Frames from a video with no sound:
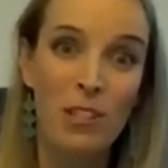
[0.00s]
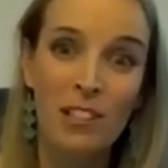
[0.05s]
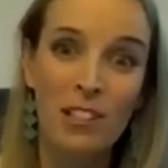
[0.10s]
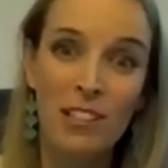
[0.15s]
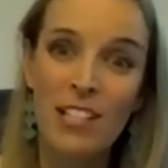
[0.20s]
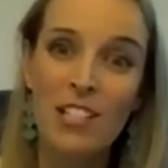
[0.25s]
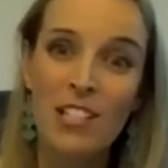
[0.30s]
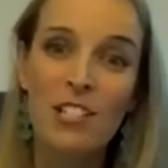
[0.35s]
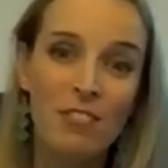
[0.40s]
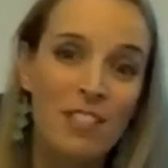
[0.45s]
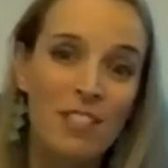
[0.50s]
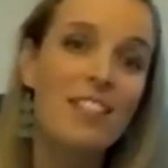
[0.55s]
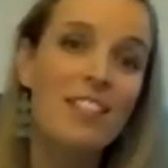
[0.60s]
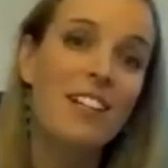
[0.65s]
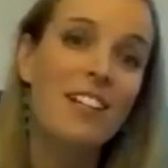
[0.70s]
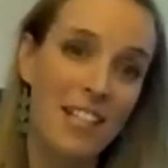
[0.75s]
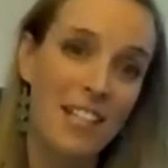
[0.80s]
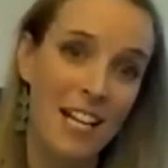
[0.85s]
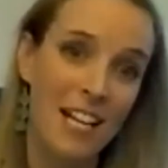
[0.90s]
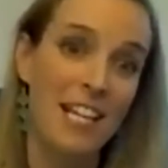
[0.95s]
The leisure is
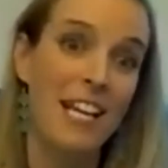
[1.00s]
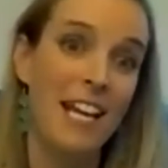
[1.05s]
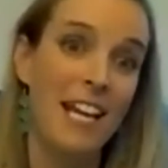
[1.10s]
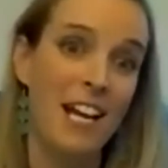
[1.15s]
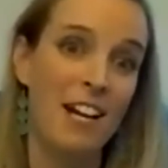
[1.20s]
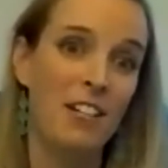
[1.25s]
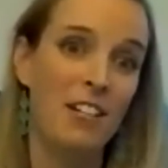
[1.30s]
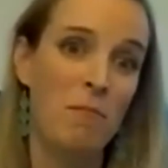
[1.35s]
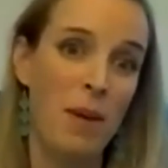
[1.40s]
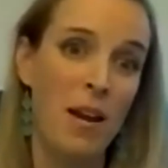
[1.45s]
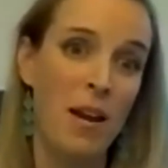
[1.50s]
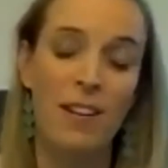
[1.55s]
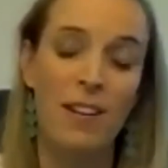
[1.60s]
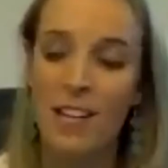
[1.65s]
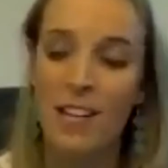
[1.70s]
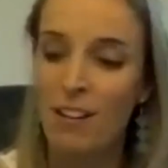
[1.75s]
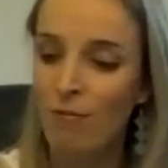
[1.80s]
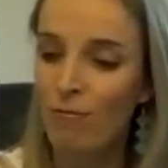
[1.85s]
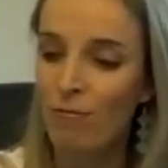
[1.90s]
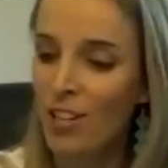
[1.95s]
getting out and about and
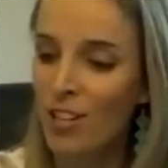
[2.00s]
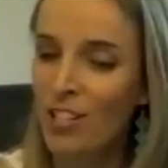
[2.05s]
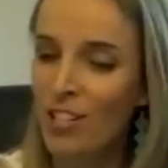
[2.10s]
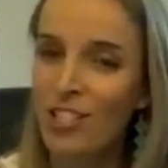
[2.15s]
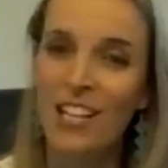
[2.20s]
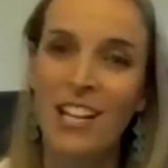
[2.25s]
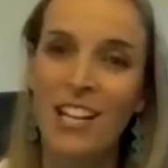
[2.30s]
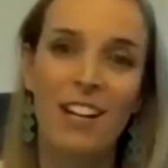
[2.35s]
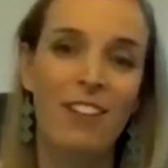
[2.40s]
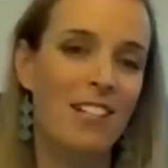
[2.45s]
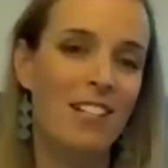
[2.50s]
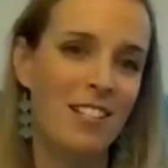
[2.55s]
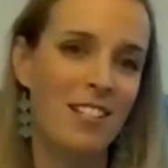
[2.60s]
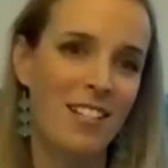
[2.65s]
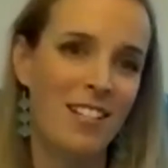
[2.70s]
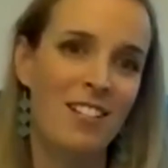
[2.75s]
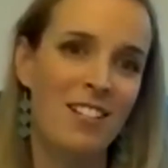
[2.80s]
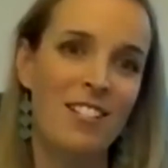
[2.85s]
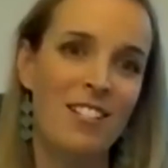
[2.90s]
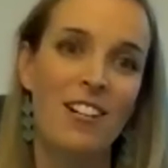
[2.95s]
getting fresh air and
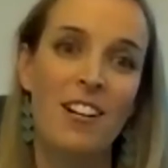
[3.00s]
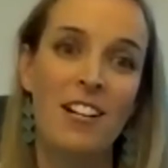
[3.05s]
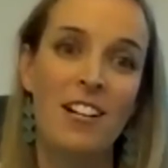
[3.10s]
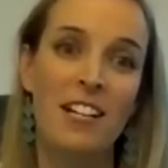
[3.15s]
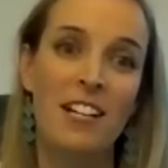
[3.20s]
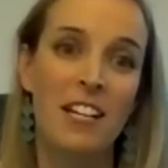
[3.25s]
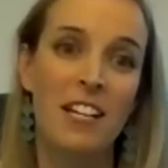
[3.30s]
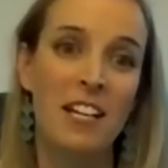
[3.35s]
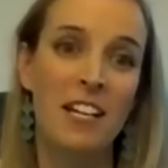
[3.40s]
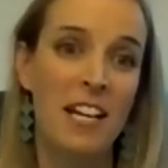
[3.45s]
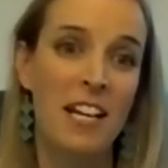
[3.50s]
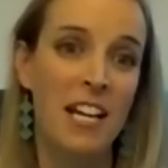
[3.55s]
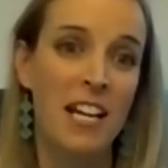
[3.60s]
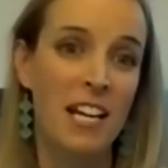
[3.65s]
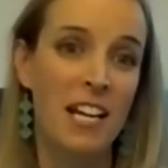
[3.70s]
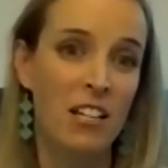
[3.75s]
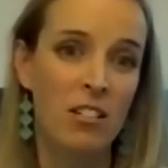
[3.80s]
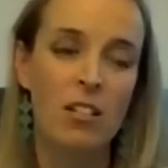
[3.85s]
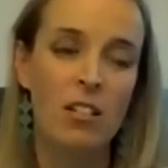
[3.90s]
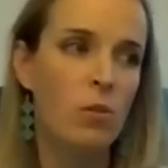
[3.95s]
sunshine and
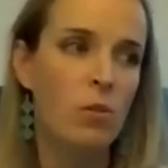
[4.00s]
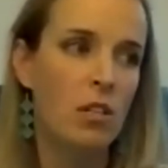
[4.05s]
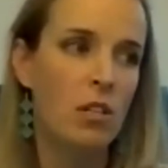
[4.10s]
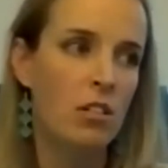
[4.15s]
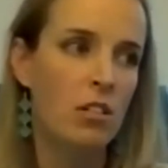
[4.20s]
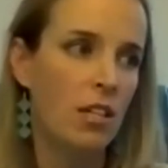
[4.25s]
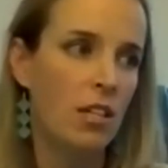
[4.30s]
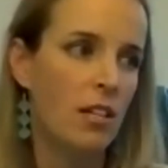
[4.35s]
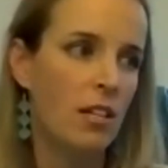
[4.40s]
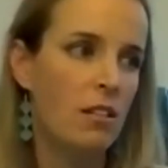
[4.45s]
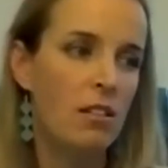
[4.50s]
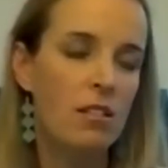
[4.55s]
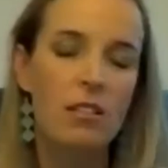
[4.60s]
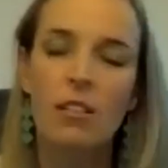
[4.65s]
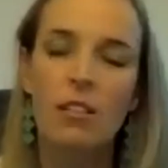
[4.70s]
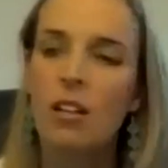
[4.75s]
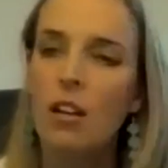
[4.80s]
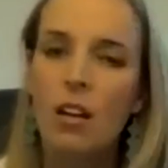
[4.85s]
exercise, which is